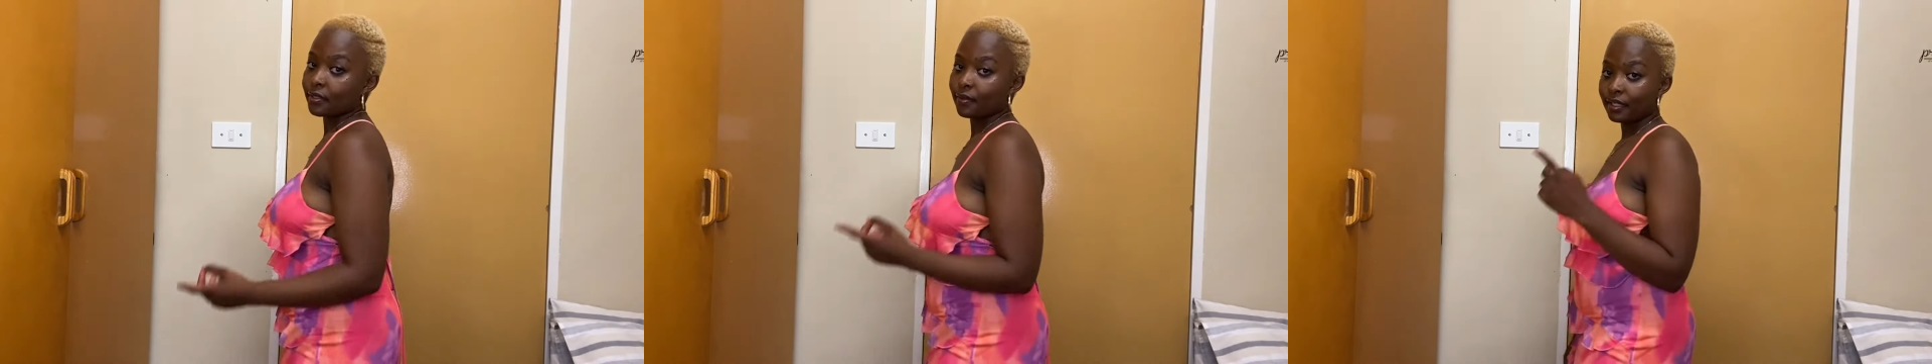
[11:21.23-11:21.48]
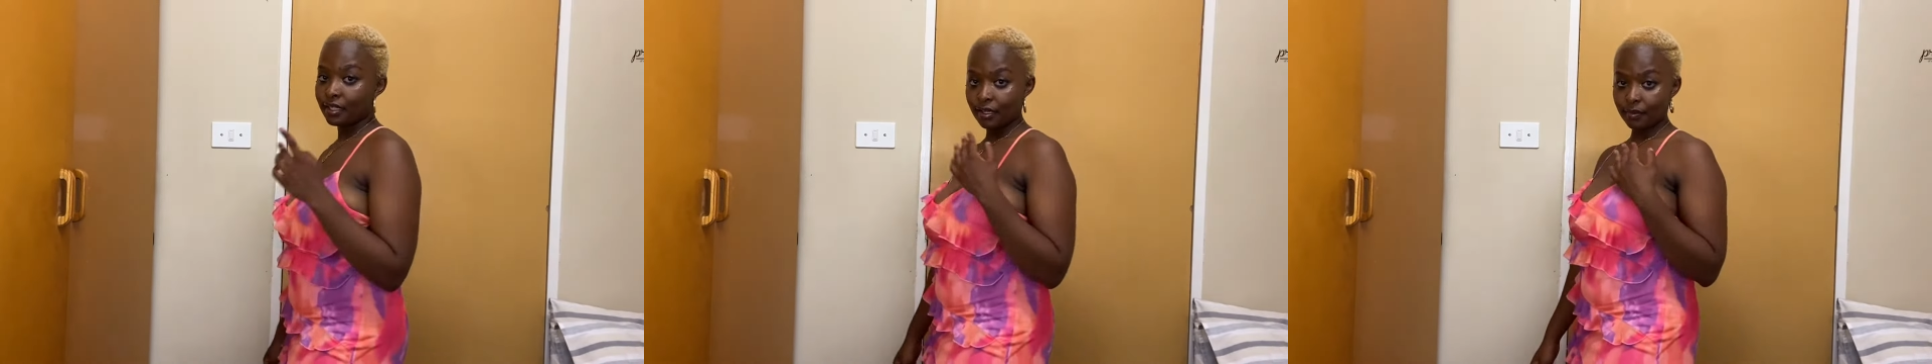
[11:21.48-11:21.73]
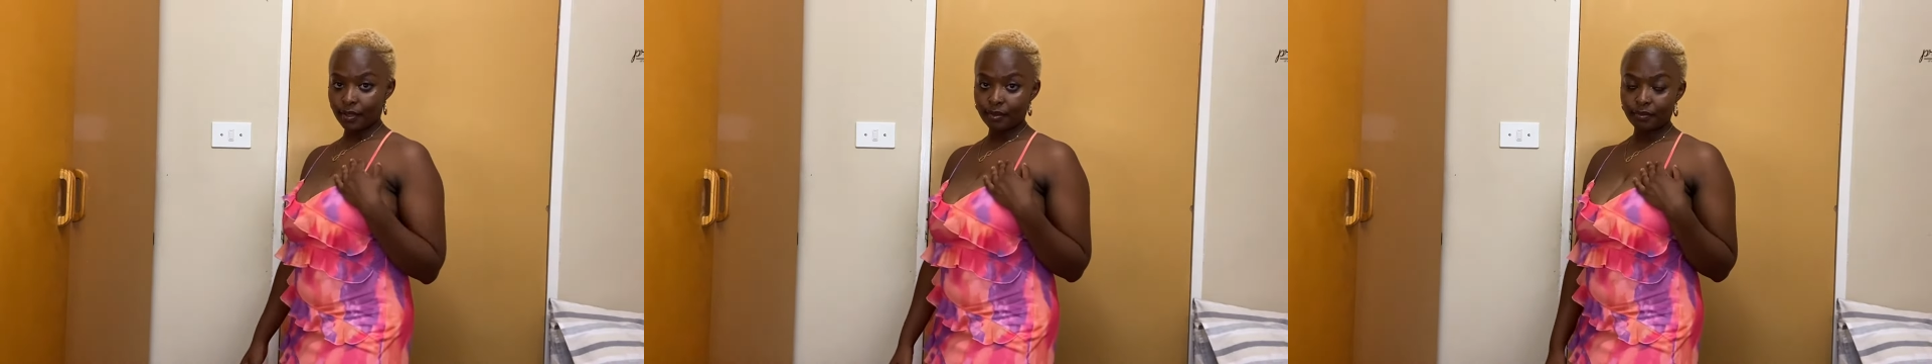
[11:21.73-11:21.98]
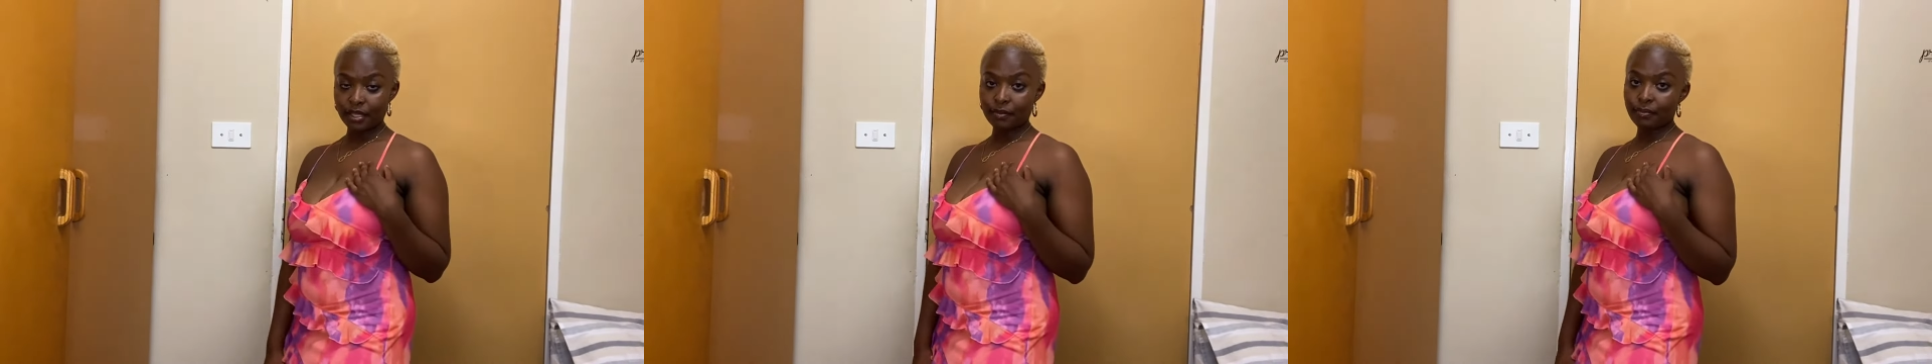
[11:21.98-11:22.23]
One thing
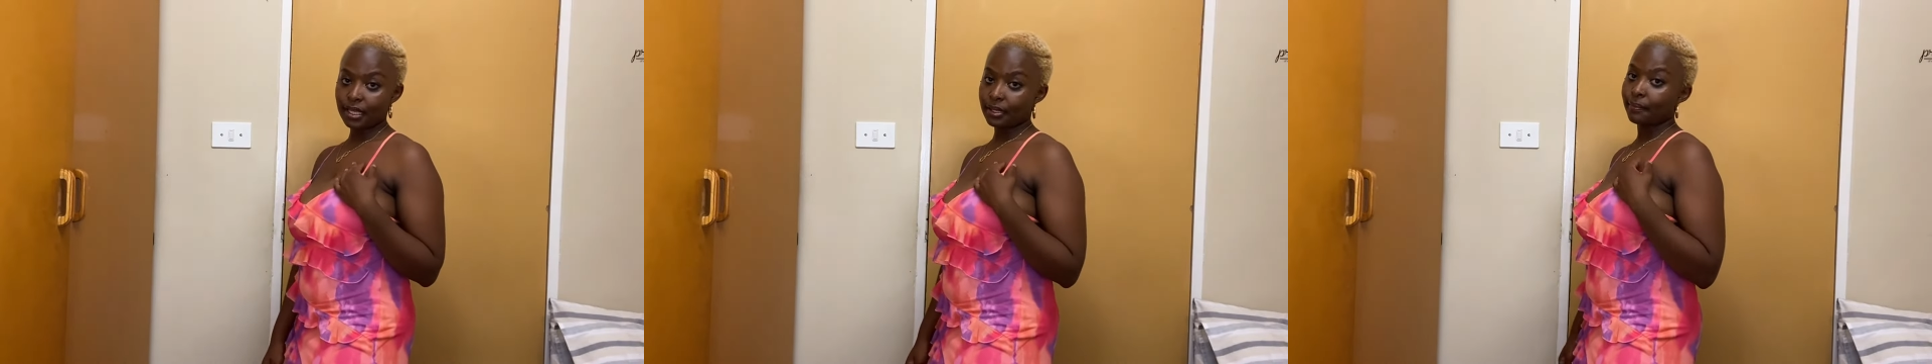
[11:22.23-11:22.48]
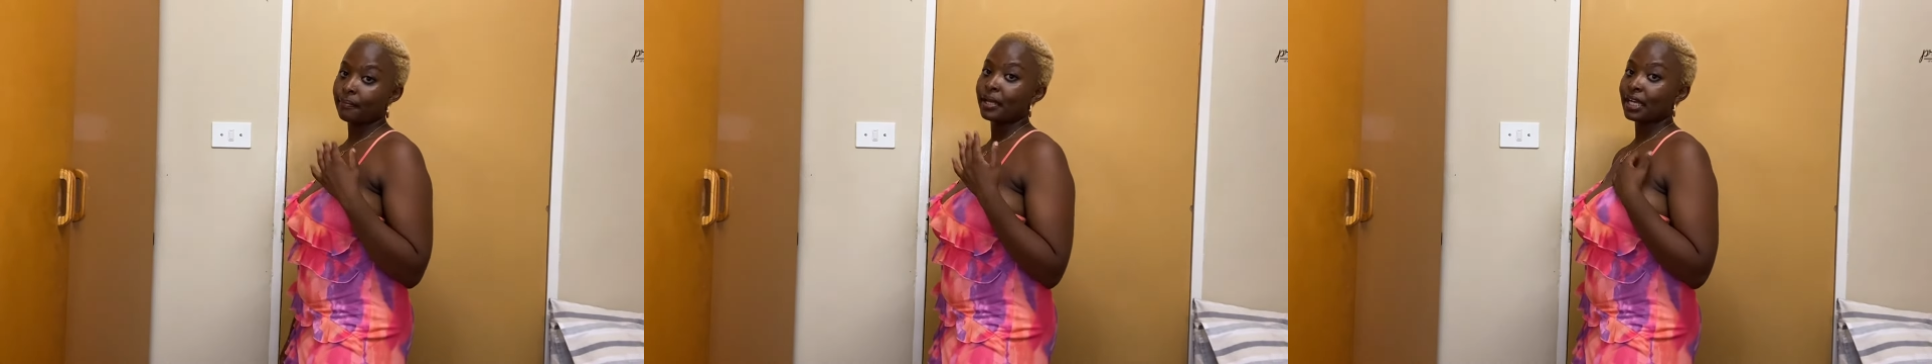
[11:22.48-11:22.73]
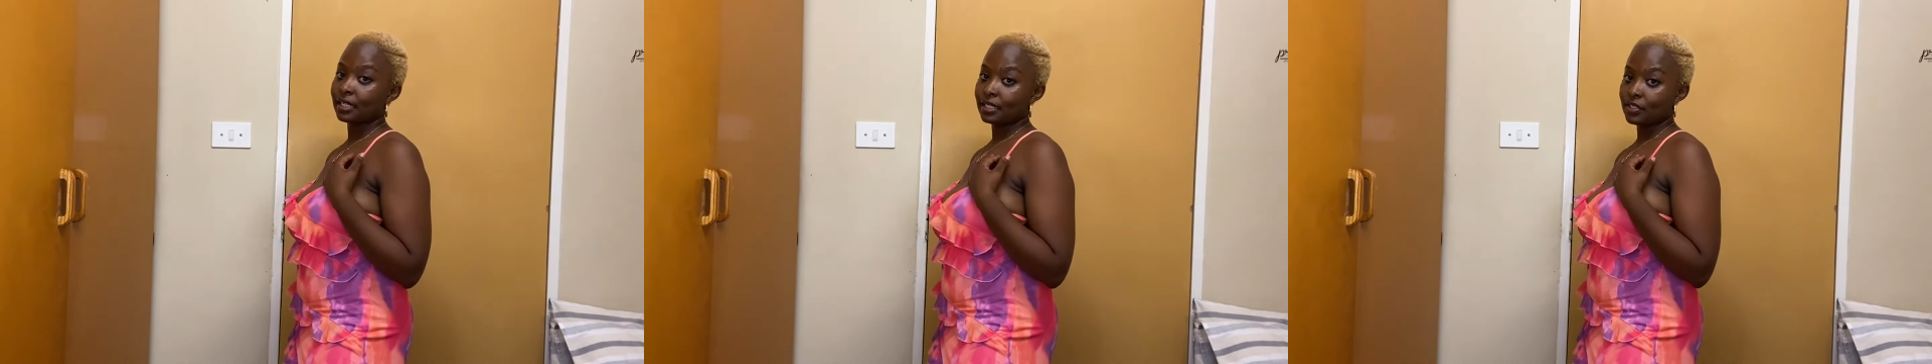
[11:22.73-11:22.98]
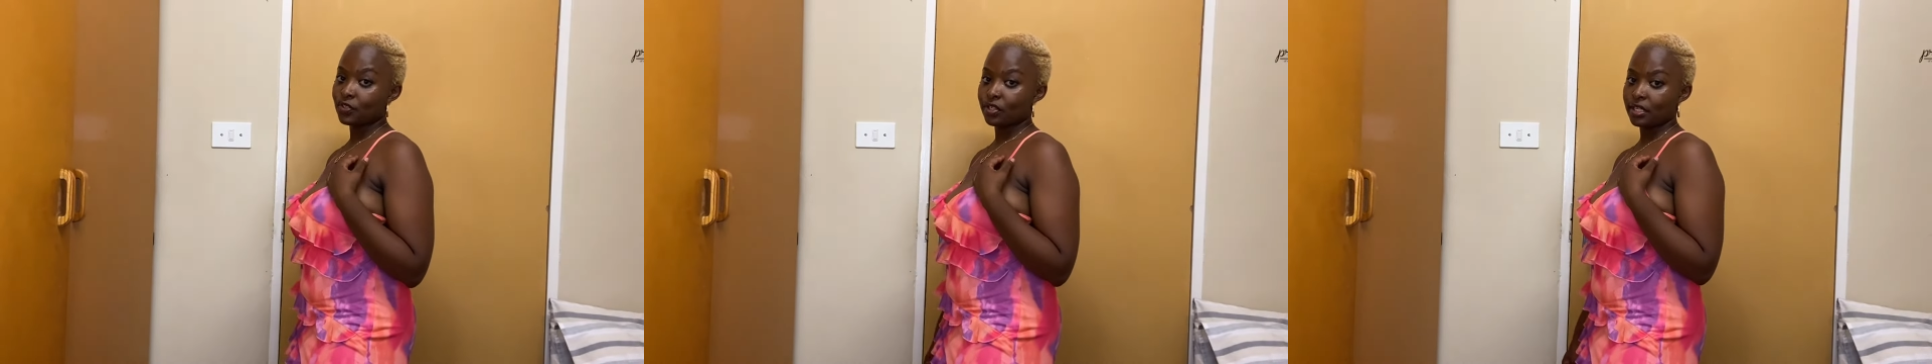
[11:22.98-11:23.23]
about me and
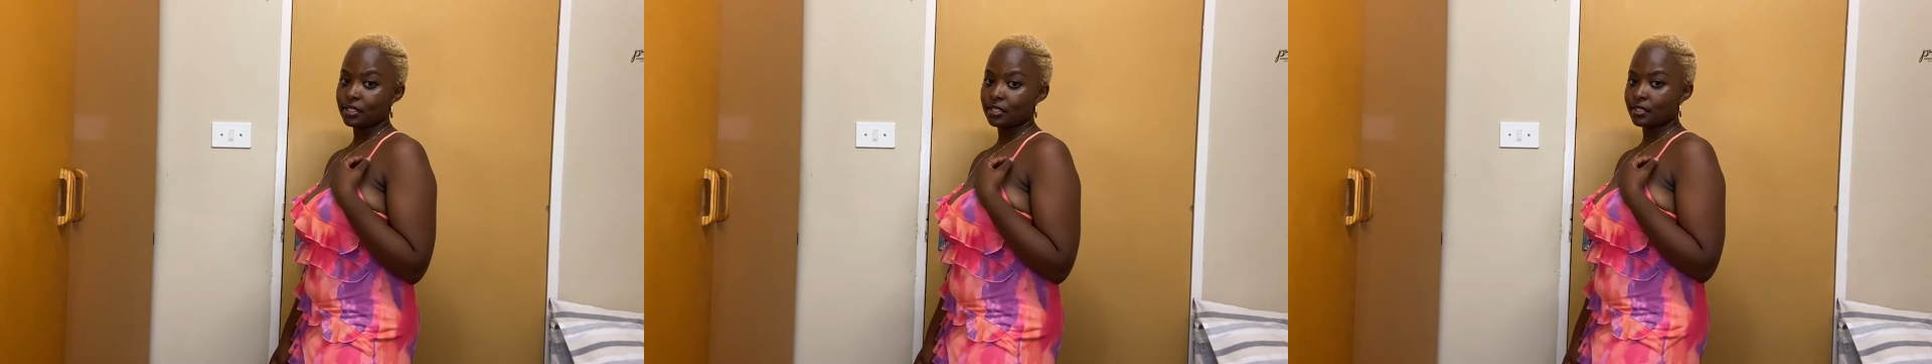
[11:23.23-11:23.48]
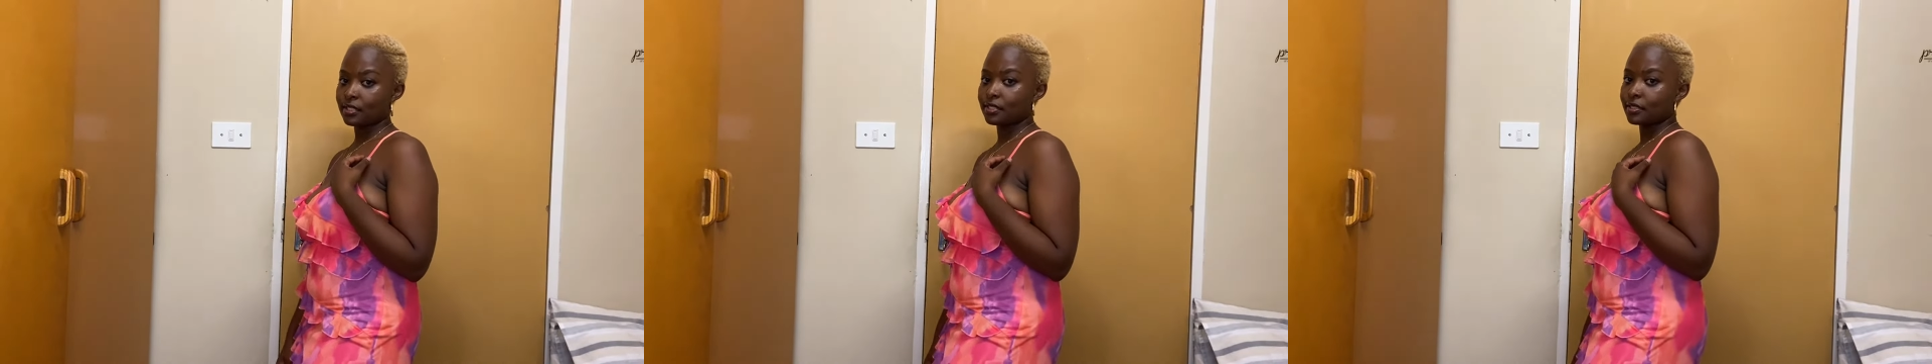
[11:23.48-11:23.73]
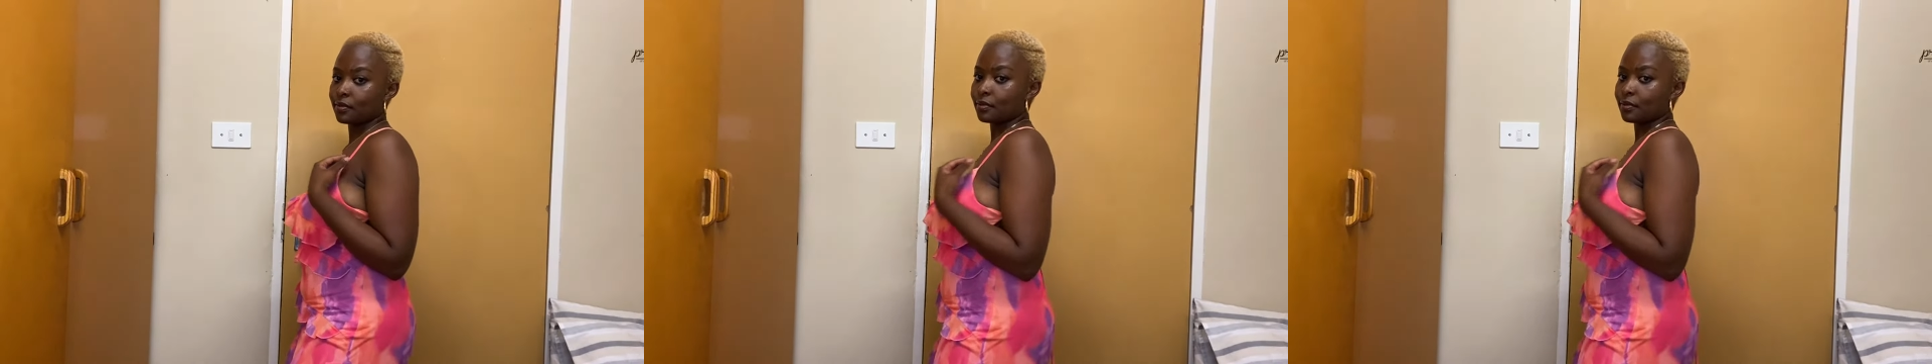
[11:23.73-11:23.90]
backless dresses.